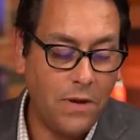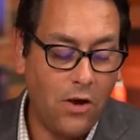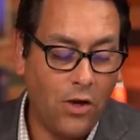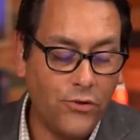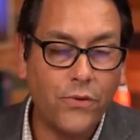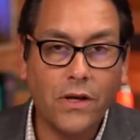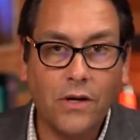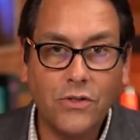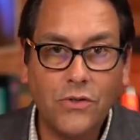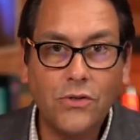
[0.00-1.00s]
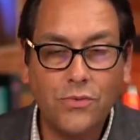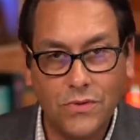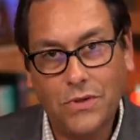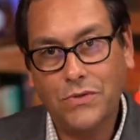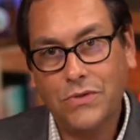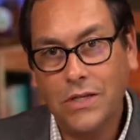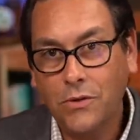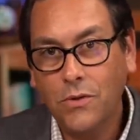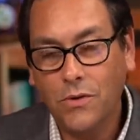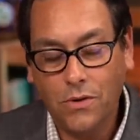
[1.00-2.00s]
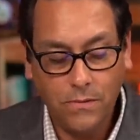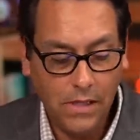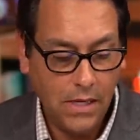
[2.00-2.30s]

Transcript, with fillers: by altering our search results in Google.